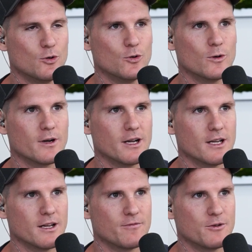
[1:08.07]
ooh
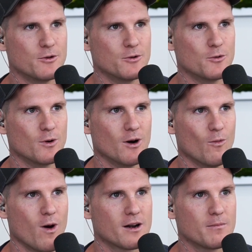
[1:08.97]
if you
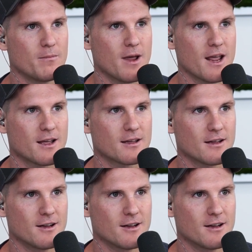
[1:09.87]
want to make